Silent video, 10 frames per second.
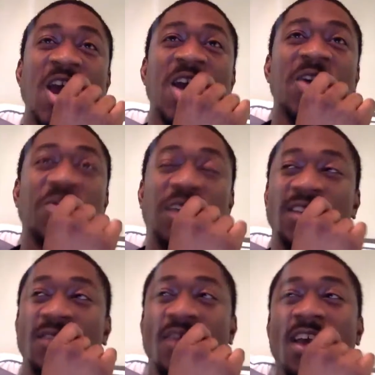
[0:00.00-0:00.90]
because of
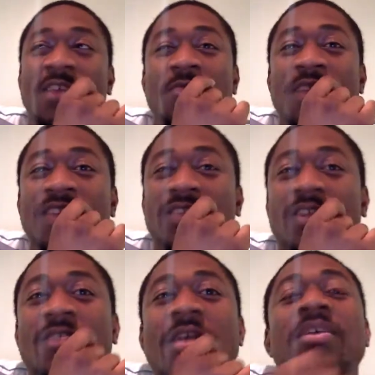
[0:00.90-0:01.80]
the fact you invested all
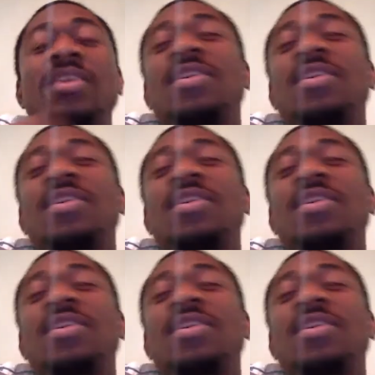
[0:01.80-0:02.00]
that money,